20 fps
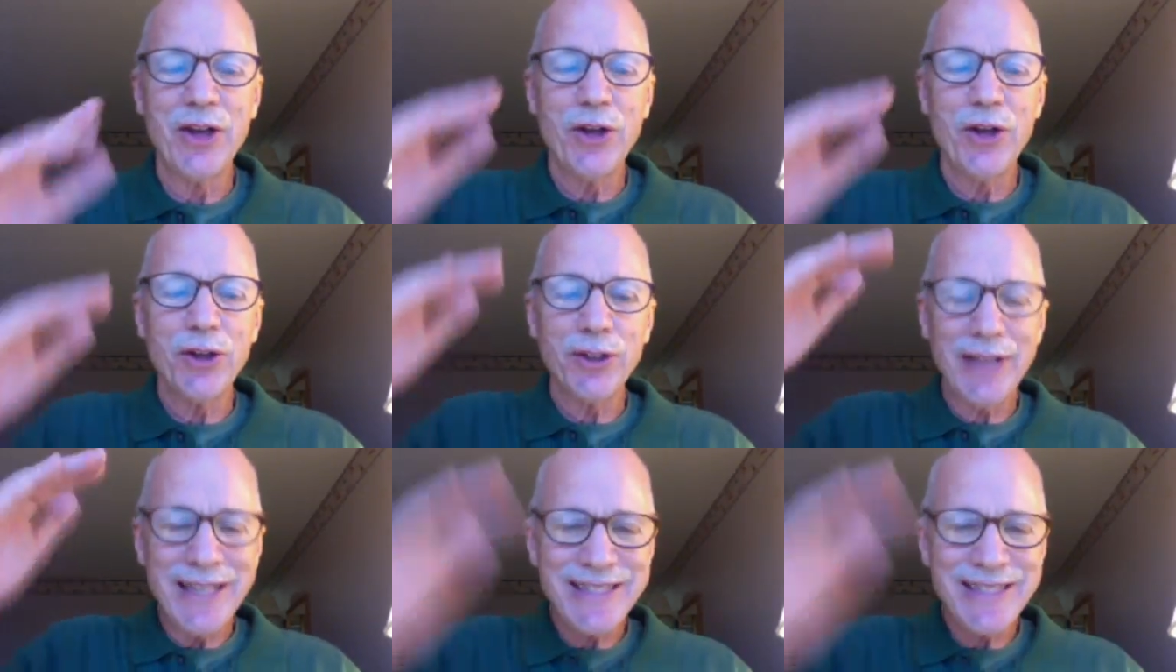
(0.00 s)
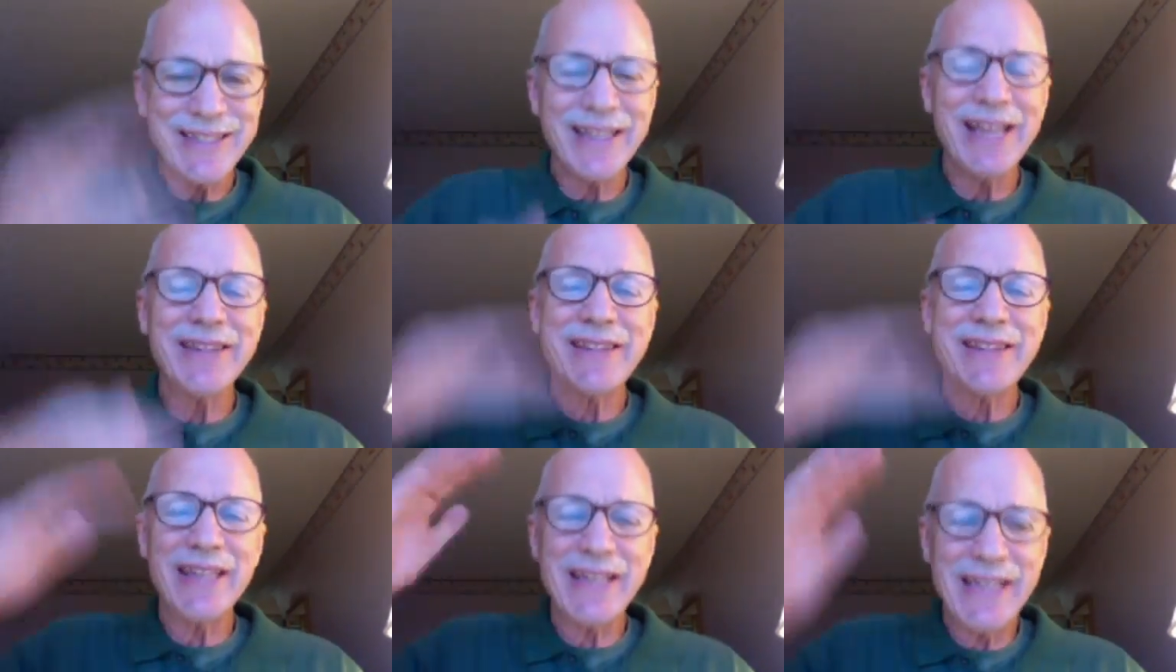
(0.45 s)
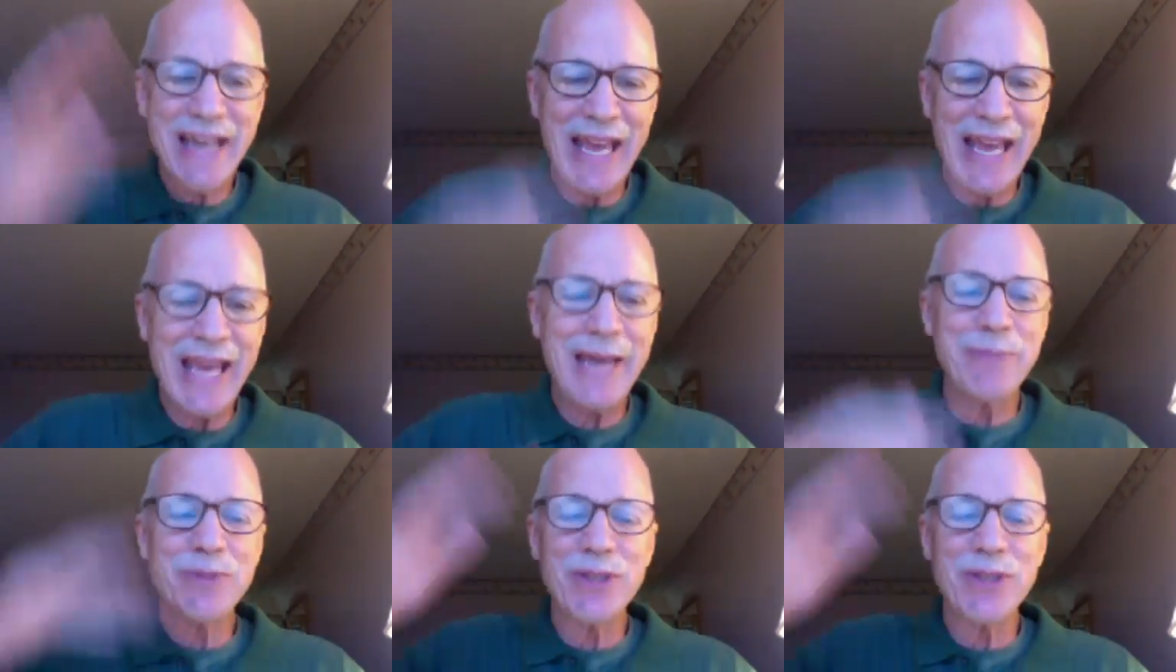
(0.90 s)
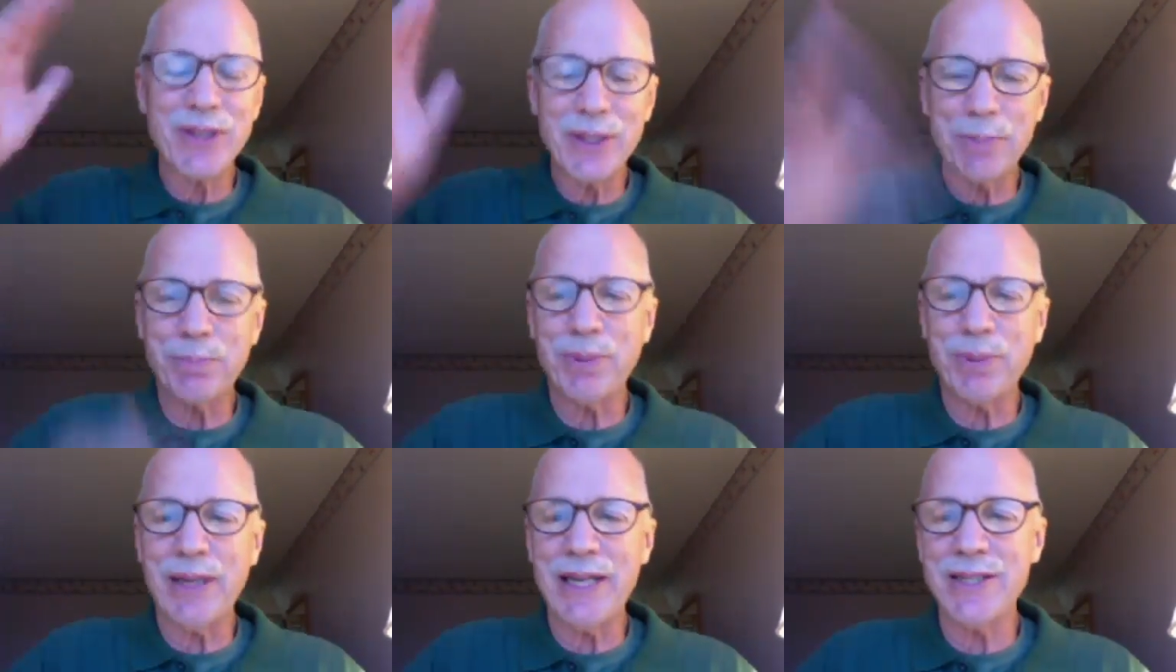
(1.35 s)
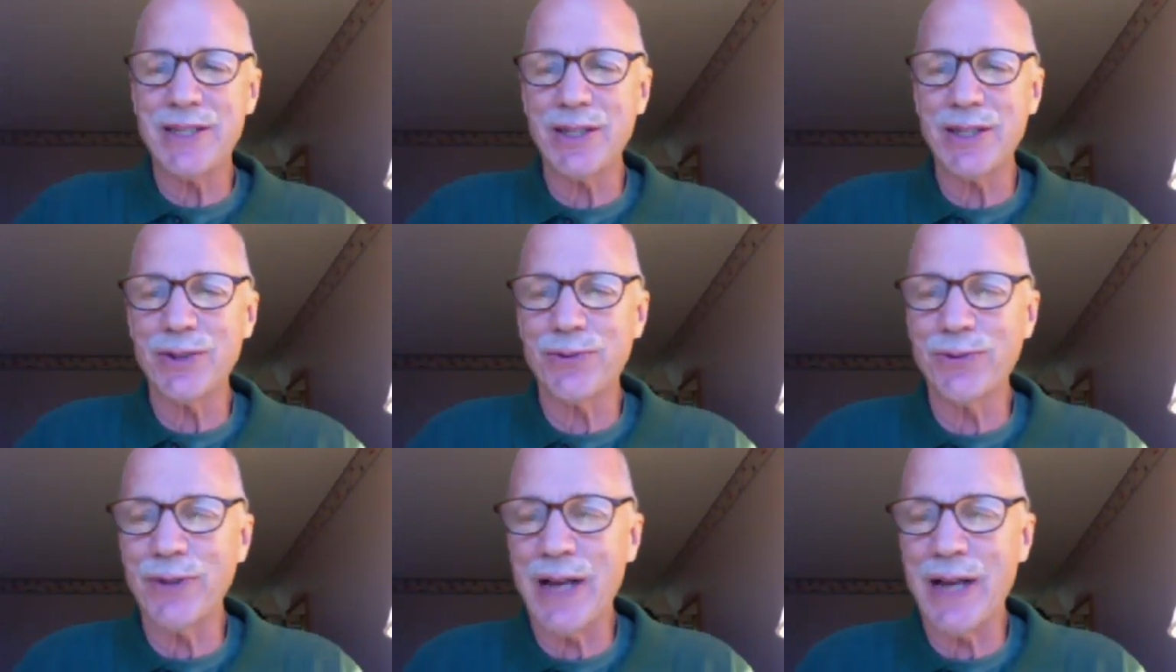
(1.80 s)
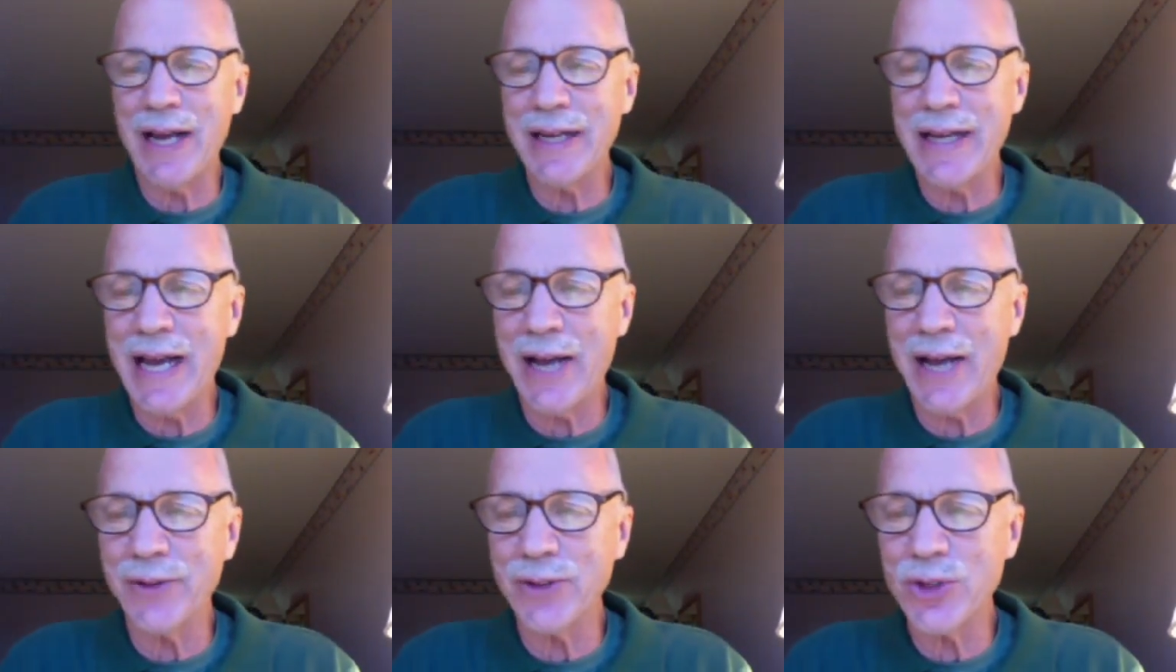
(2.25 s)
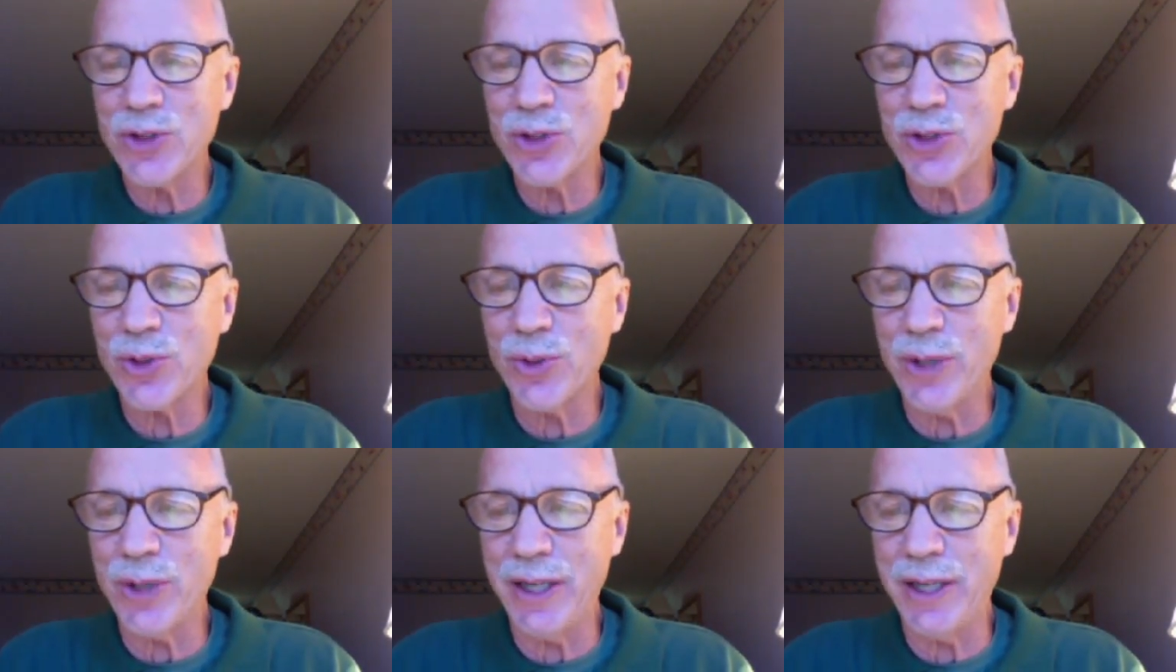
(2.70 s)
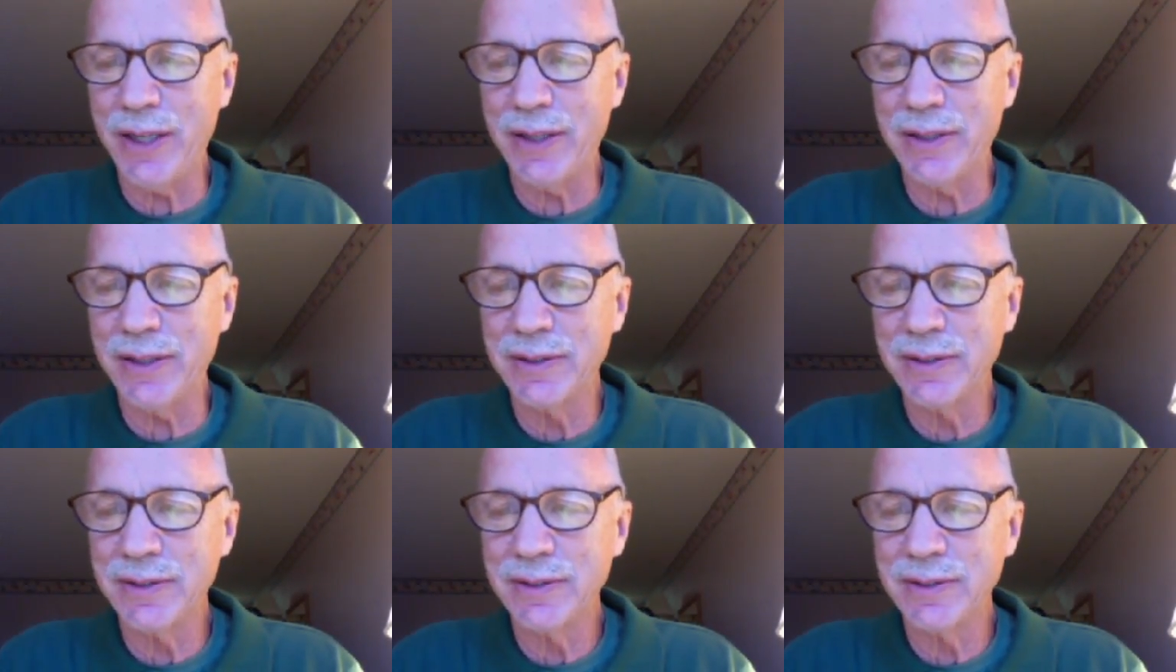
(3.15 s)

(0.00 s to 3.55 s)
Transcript: Let's let the names of the places fly down the screen.